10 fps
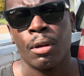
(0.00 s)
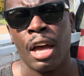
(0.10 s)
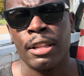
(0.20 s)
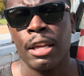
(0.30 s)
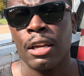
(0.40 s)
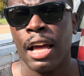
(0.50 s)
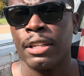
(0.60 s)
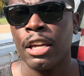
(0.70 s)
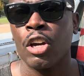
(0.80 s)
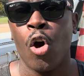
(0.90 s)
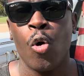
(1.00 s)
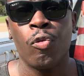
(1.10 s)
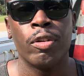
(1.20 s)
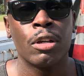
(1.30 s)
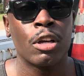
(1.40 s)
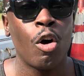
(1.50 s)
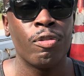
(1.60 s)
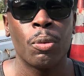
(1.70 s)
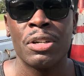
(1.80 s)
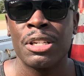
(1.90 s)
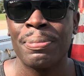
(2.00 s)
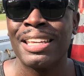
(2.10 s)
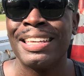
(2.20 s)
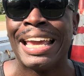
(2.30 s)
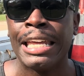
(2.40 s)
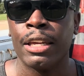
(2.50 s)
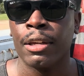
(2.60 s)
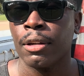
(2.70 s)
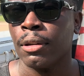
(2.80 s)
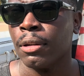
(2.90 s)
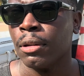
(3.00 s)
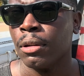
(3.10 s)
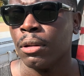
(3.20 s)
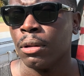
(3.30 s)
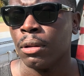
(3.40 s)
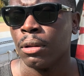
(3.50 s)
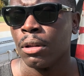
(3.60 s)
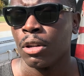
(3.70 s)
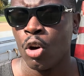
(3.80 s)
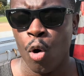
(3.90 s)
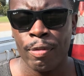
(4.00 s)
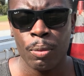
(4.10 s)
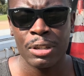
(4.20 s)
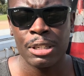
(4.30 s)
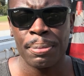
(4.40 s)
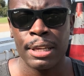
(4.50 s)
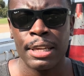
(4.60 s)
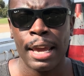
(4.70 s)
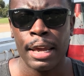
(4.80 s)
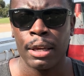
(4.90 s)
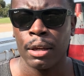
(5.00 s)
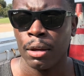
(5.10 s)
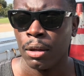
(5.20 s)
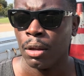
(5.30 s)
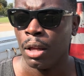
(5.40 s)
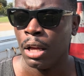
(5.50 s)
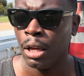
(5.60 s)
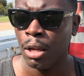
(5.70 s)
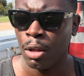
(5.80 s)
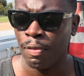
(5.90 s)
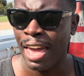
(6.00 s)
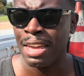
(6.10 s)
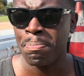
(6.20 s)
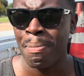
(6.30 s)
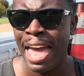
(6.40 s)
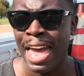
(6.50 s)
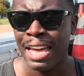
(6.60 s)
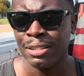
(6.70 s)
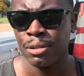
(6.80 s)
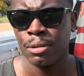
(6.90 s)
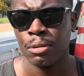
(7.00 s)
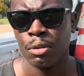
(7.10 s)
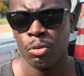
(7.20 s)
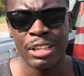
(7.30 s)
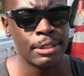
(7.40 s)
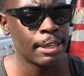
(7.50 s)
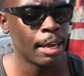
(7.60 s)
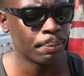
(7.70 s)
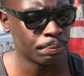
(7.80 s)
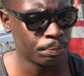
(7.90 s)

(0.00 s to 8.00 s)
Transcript: I think COVID was the beginning. COVID was the beginning of a mass reset,